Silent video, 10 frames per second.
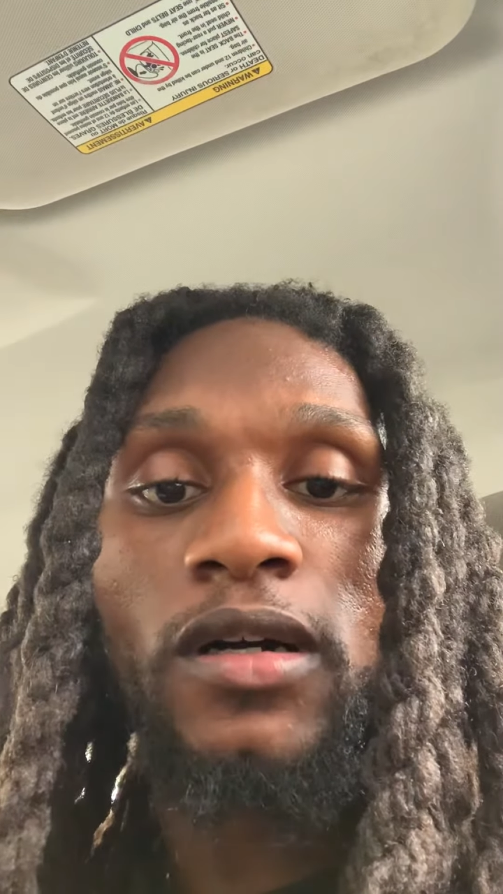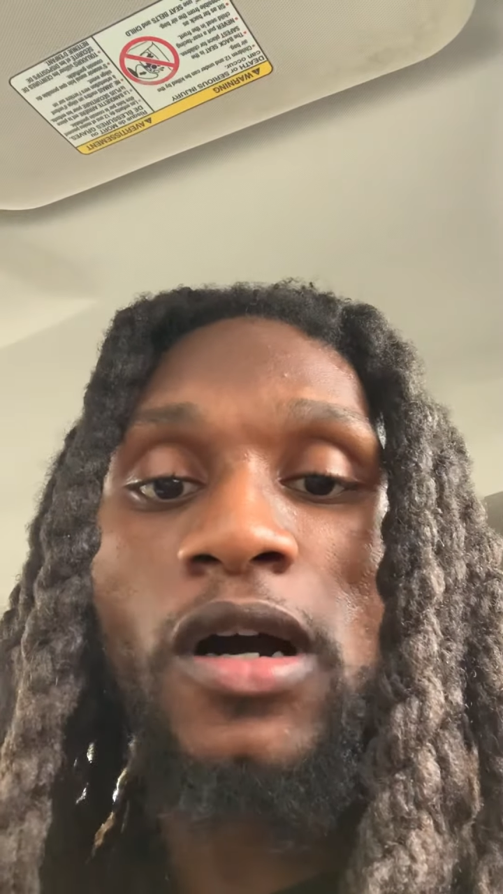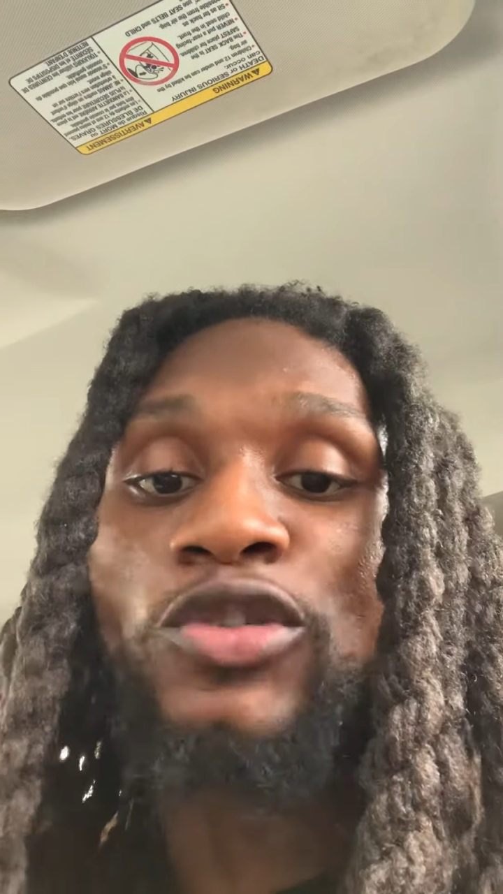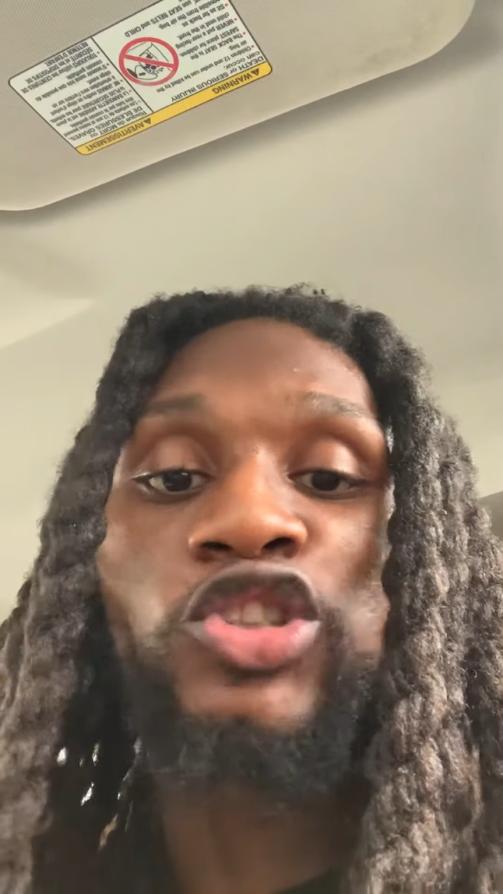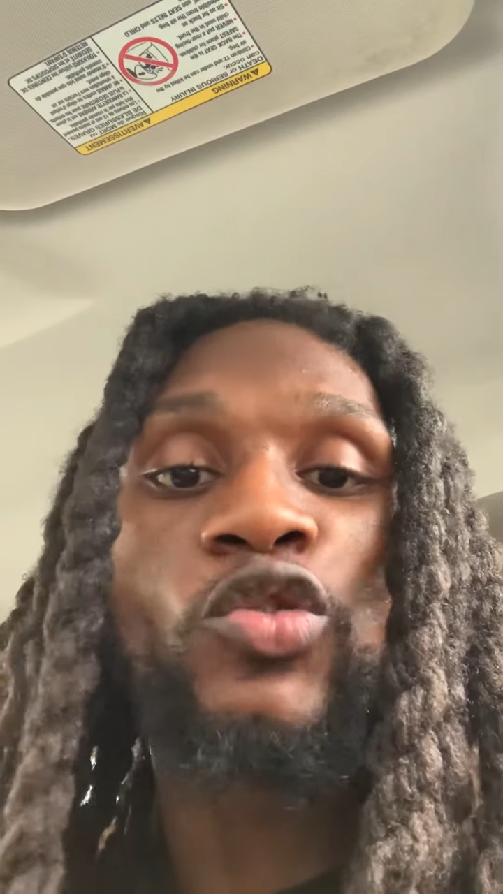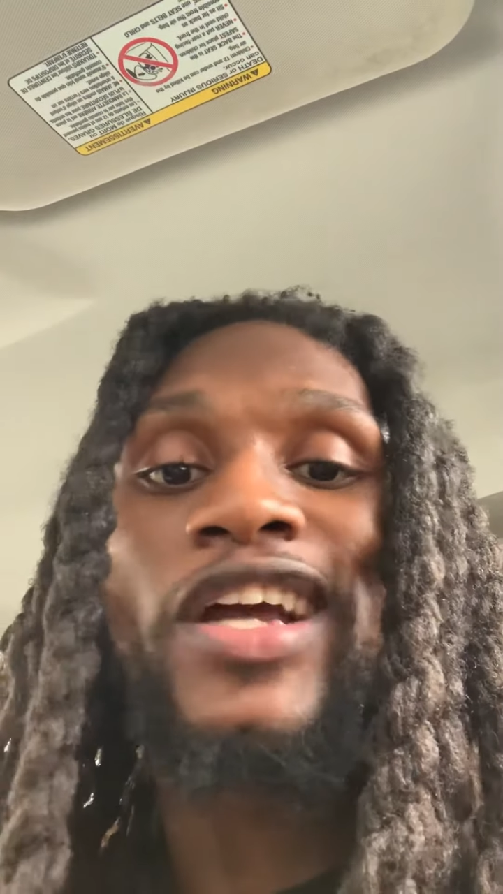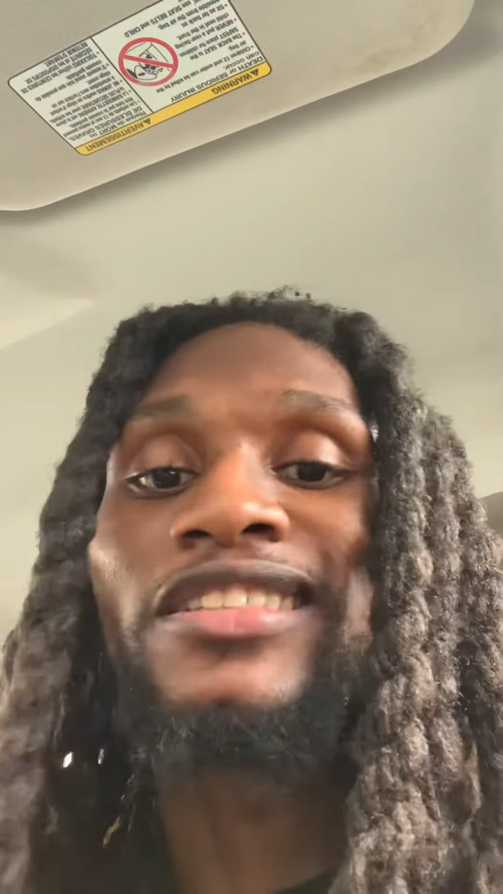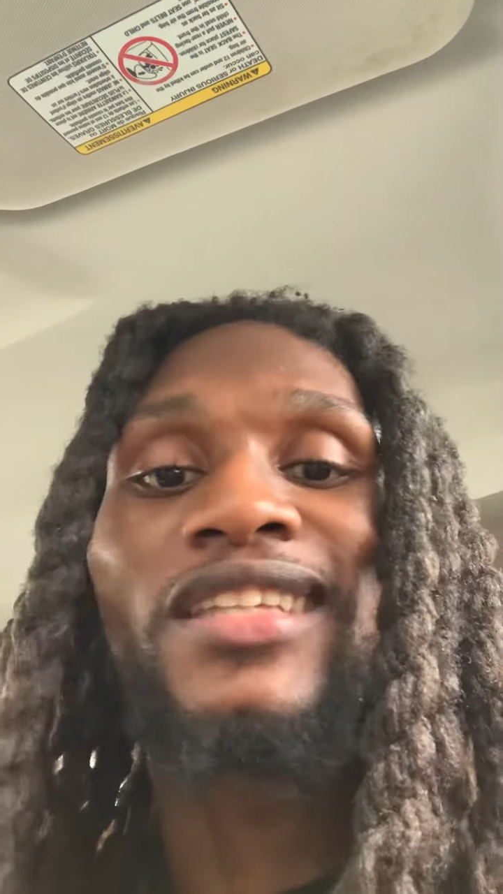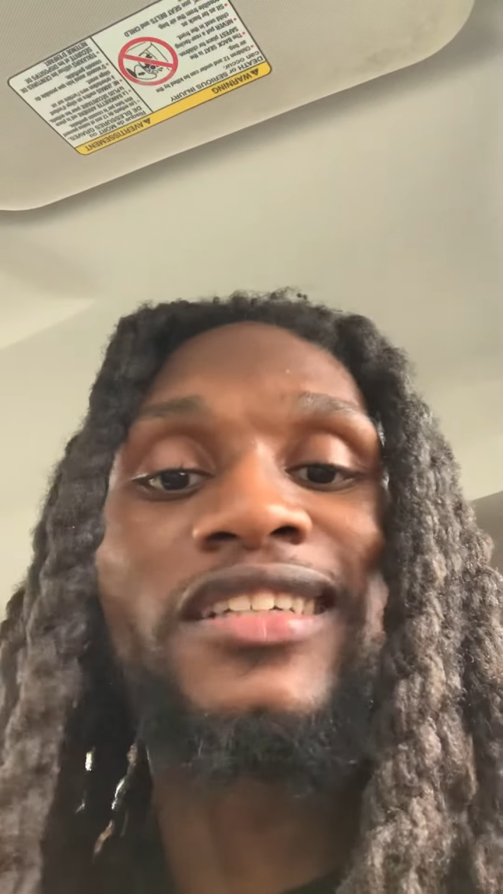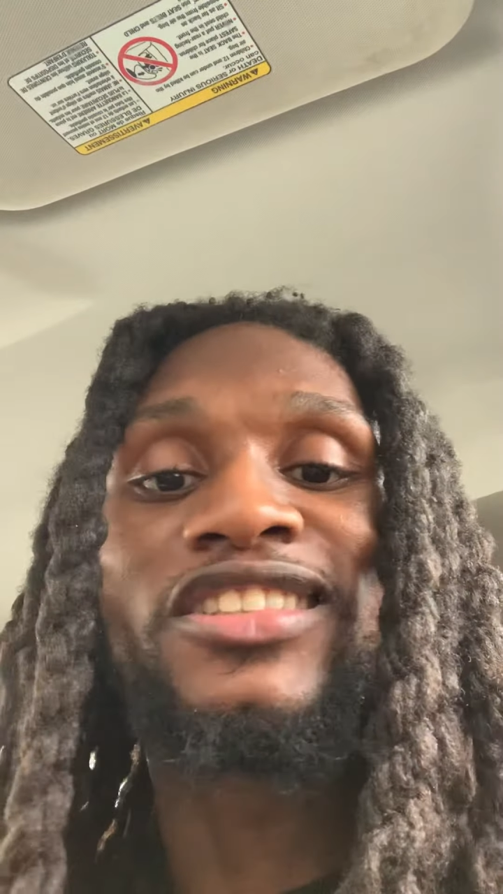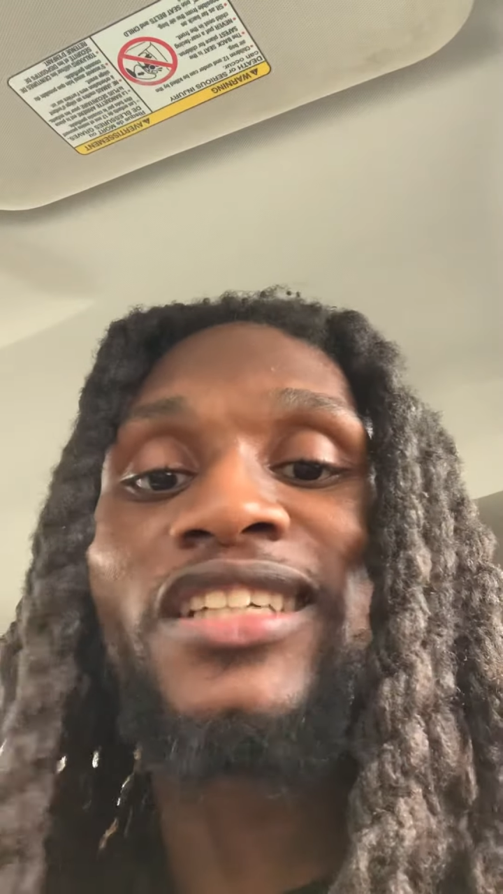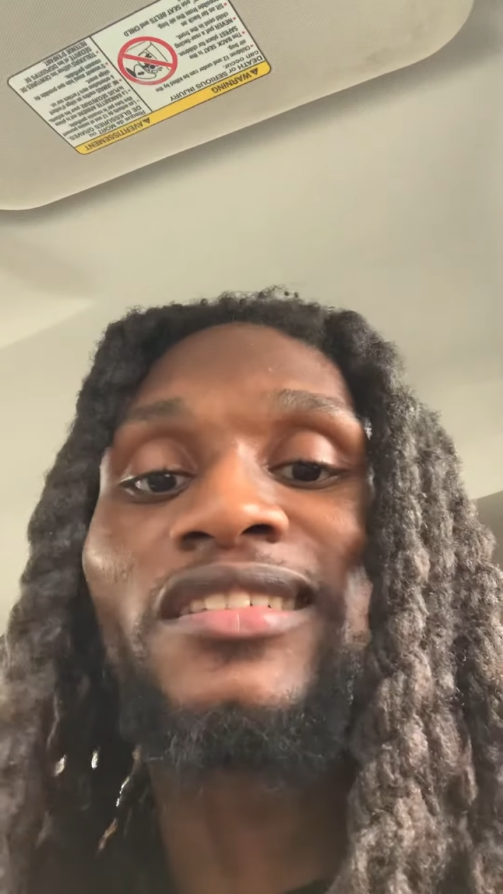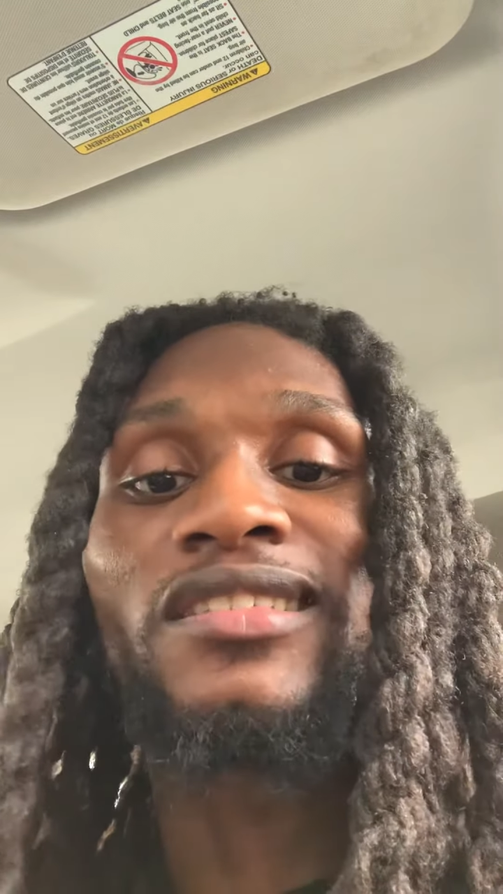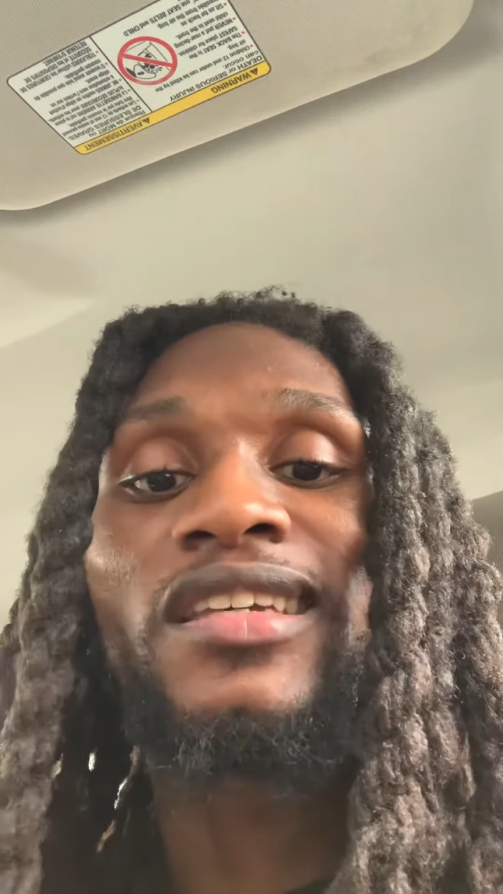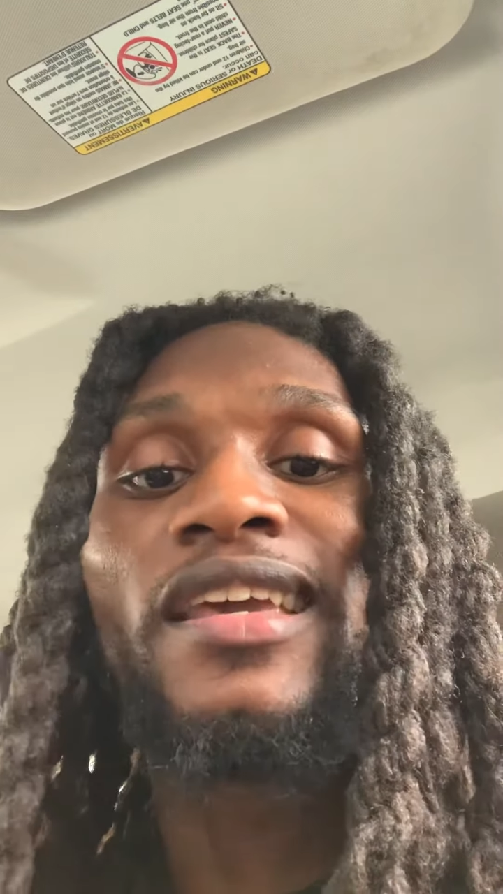of stress that's
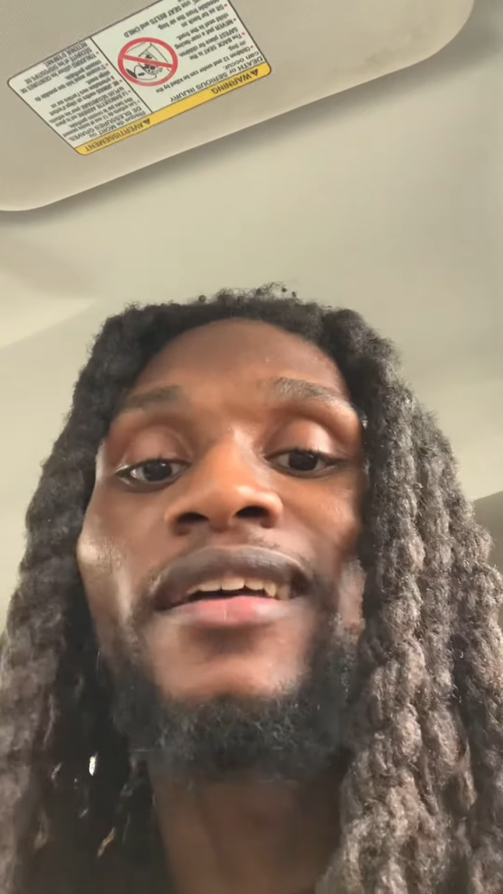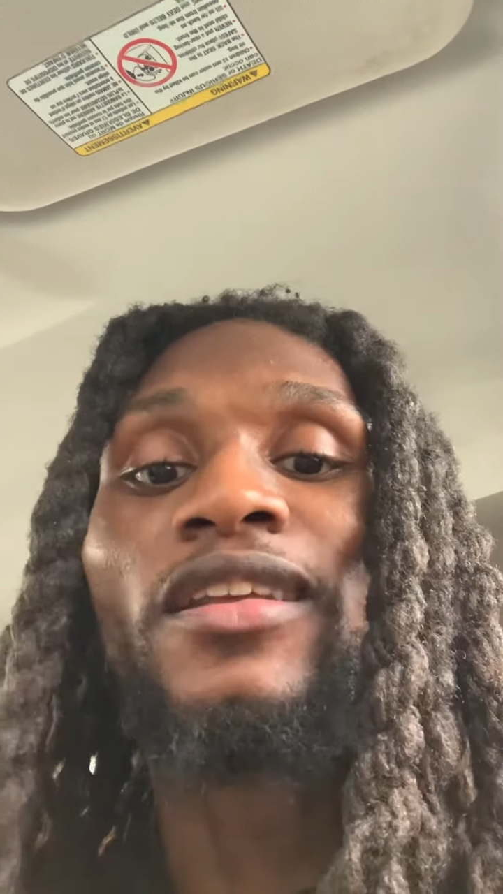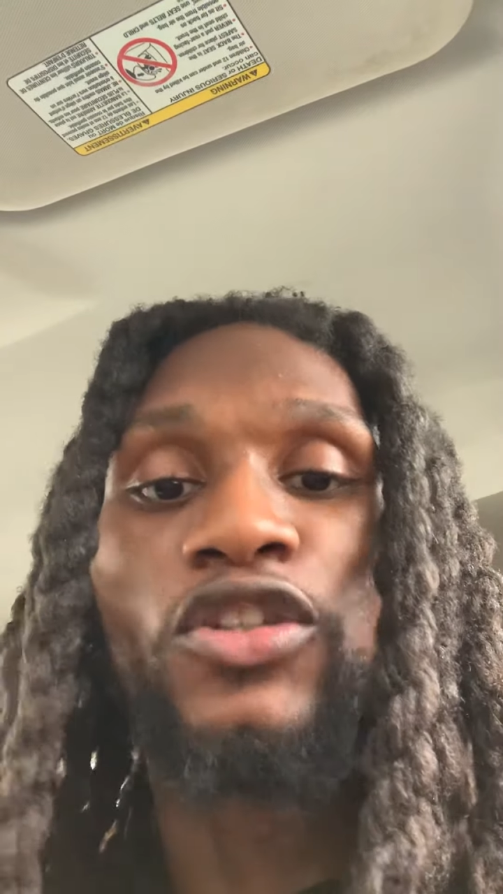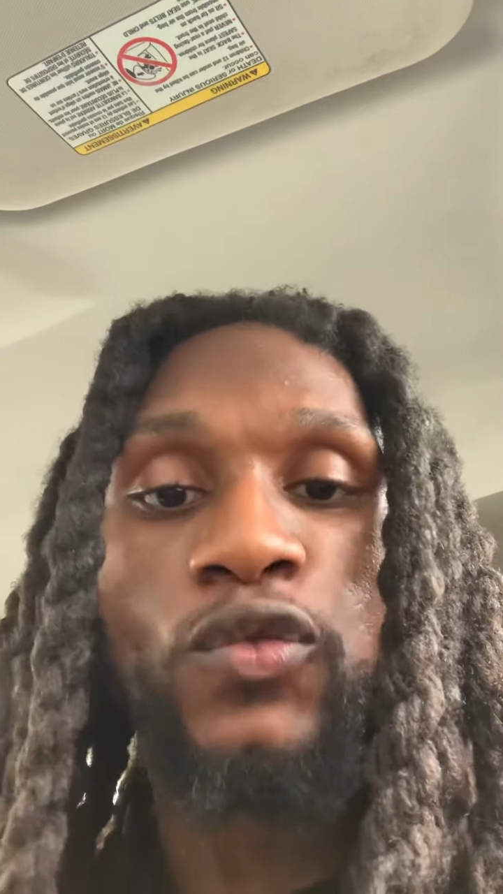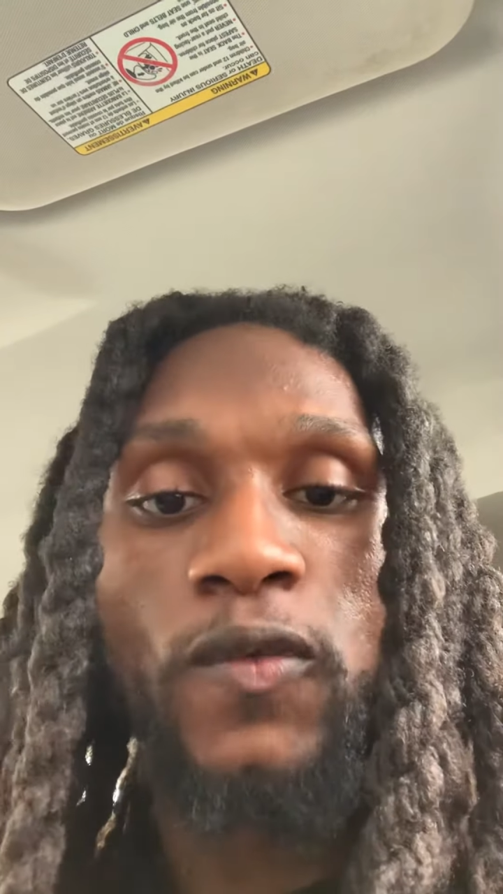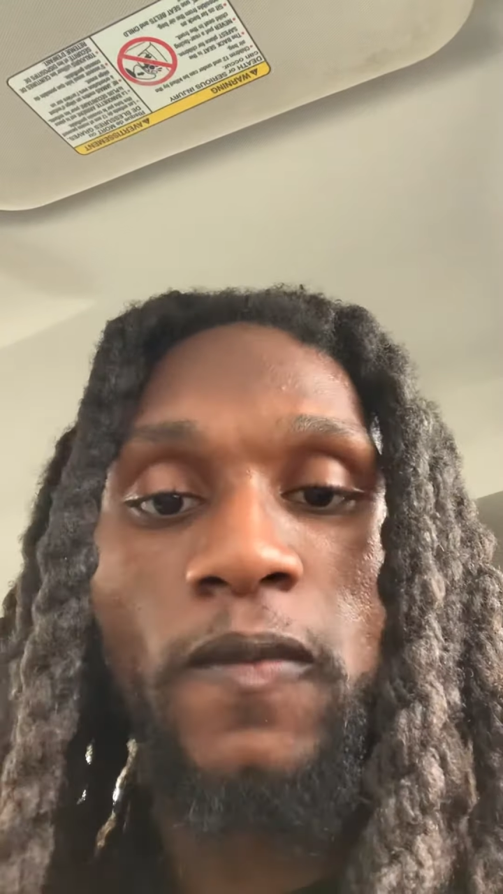just killing you.